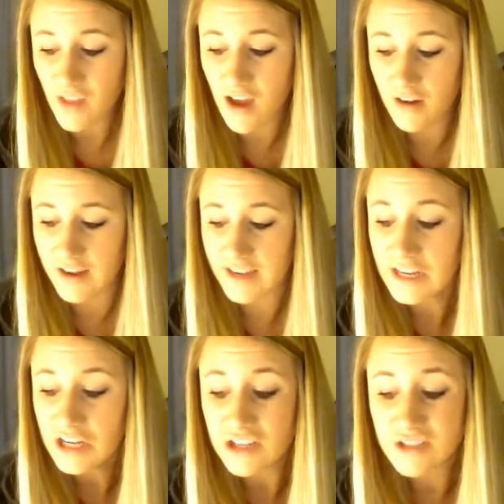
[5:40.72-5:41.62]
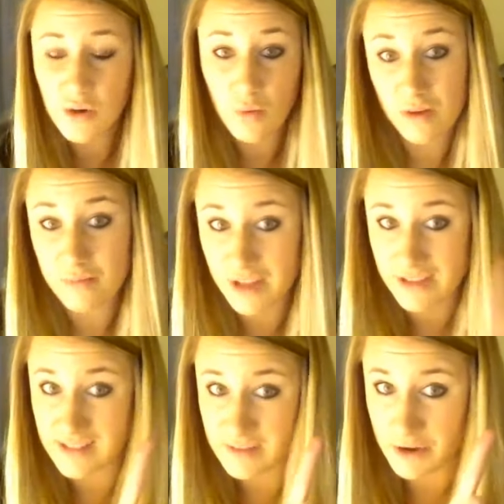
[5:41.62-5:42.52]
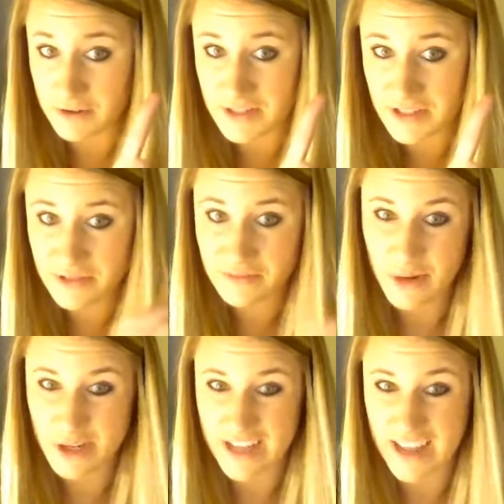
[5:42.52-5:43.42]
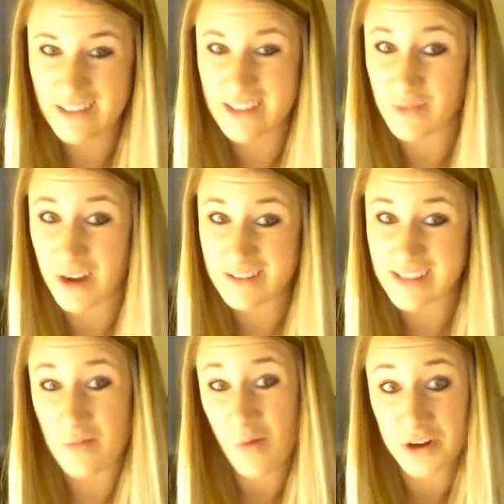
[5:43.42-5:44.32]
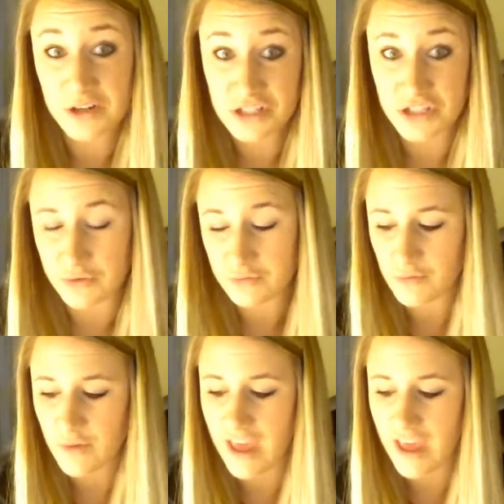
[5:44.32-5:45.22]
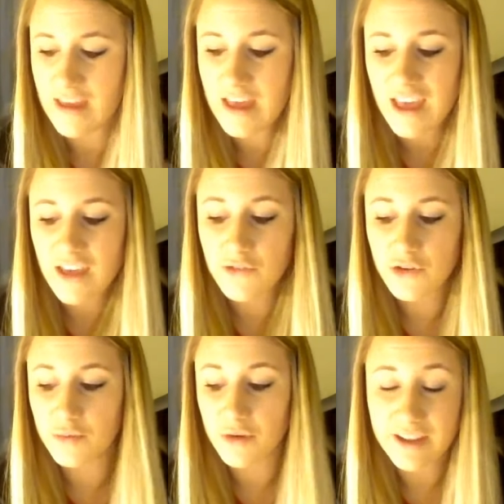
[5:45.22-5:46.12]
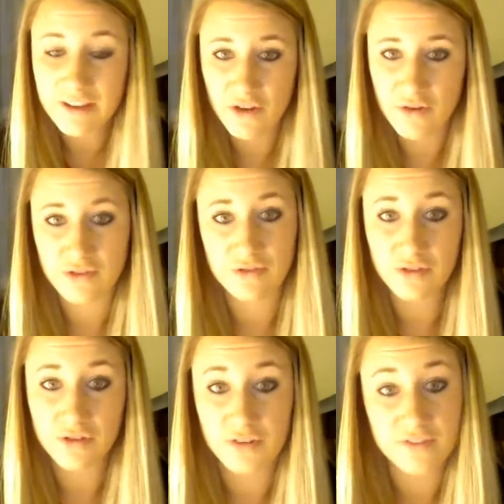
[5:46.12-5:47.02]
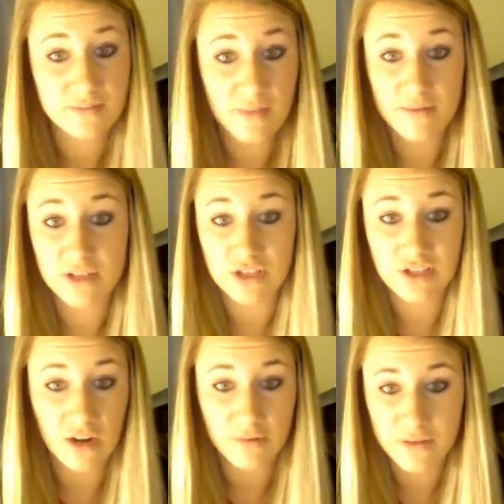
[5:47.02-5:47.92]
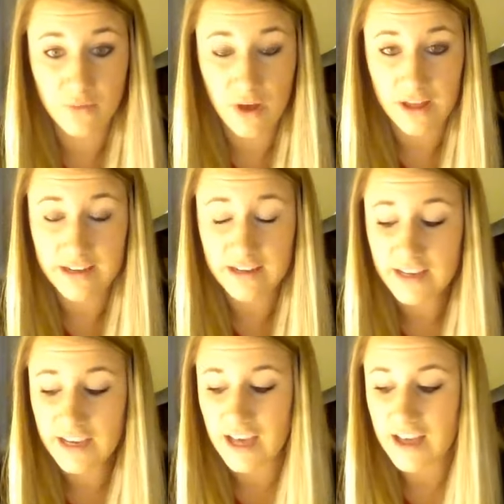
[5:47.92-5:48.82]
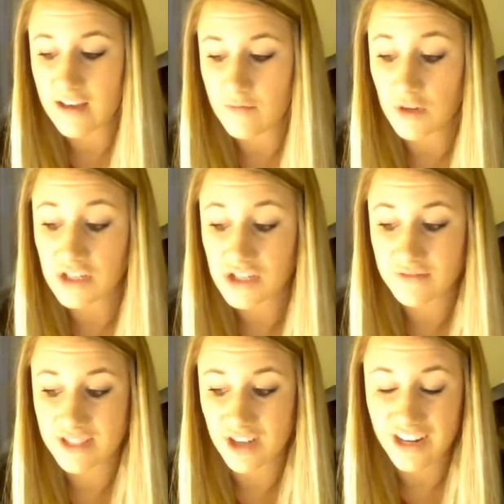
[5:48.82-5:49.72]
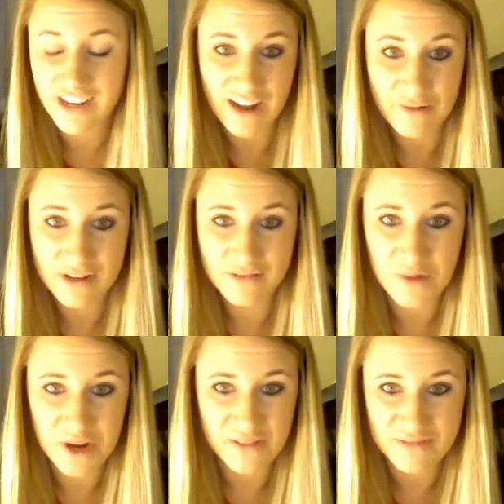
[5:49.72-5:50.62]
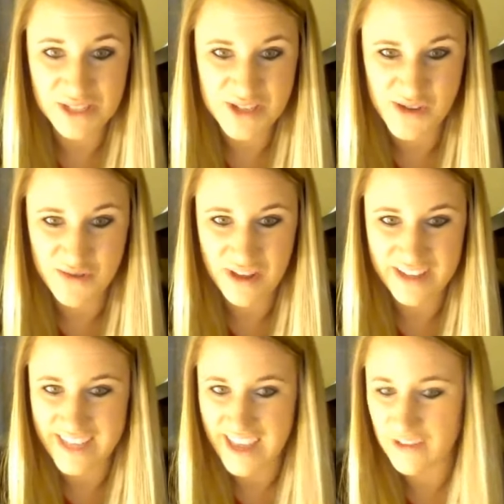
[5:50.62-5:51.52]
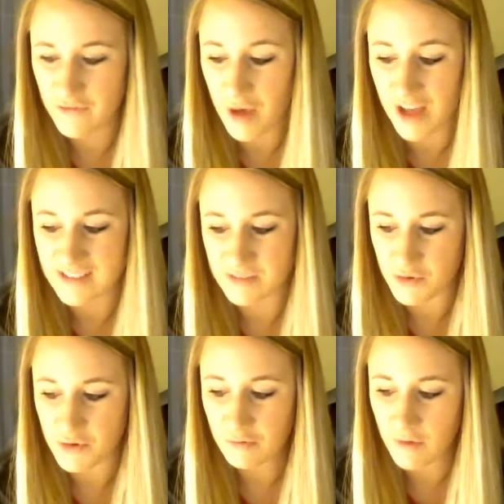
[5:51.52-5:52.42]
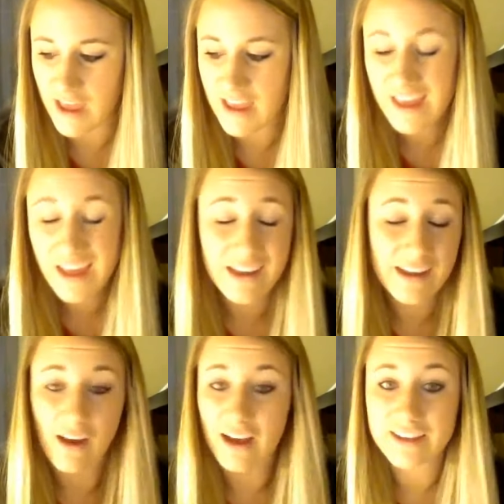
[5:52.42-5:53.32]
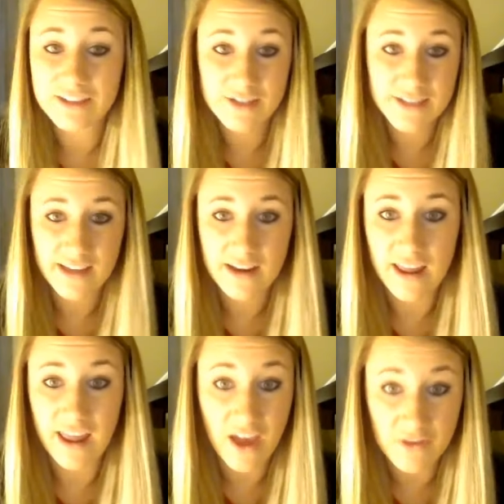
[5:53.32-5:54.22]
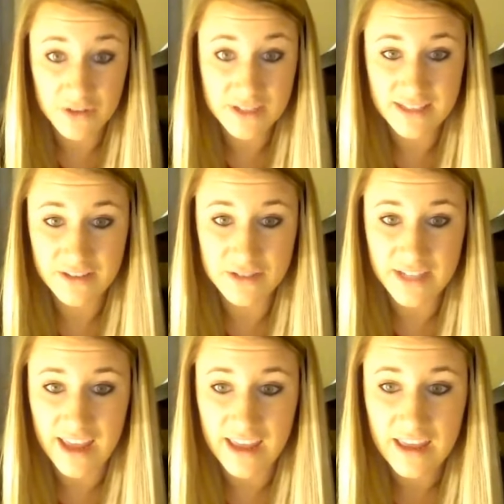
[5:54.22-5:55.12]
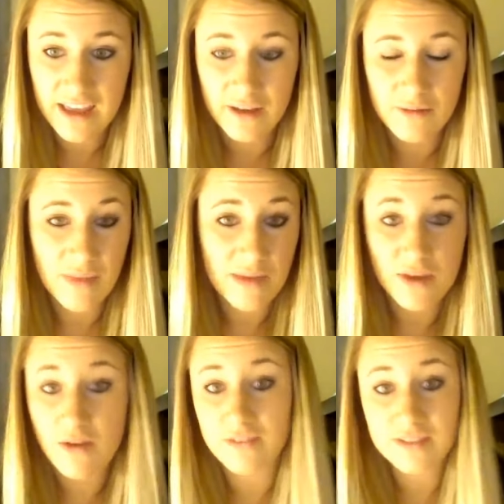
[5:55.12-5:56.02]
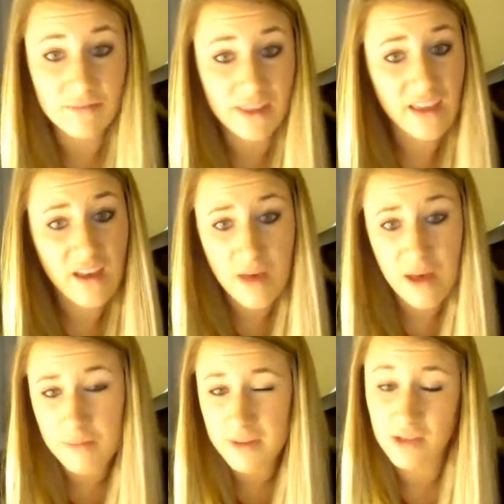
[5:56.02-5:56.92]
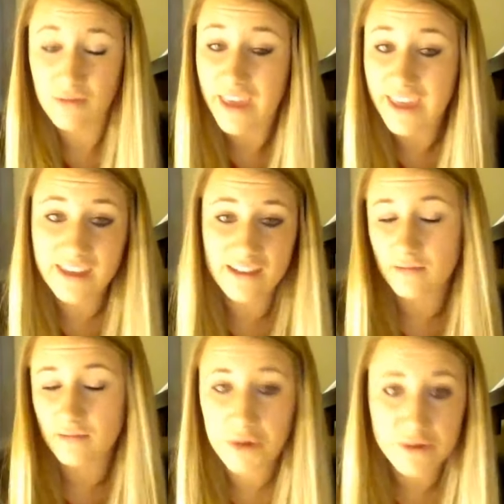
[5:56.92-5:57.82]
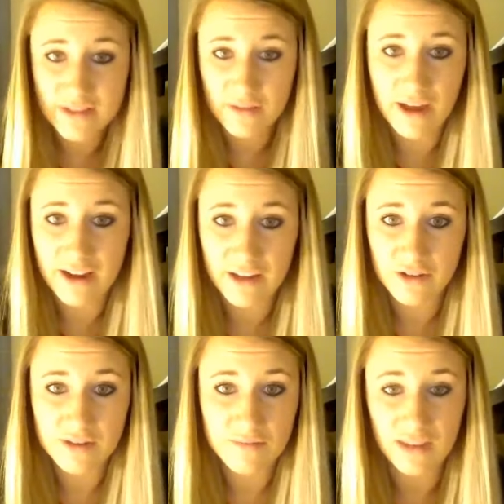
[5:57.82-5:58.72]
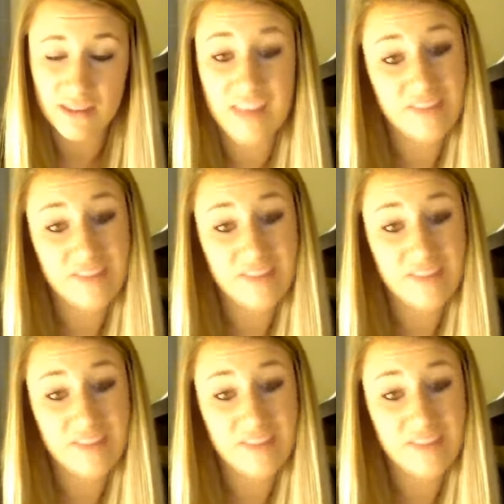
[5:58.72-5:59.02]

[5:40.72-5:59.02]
All right, so 1 Plexus post per day is what I'd say, 1 or 2, okay? If you're brand new and you're a little nervous, maybe just start with 1. Once you've started, I would work up to 2 a day if possible, okay? Now, I understand that every single day, maybe you have something come up and you can't post about it or something like that.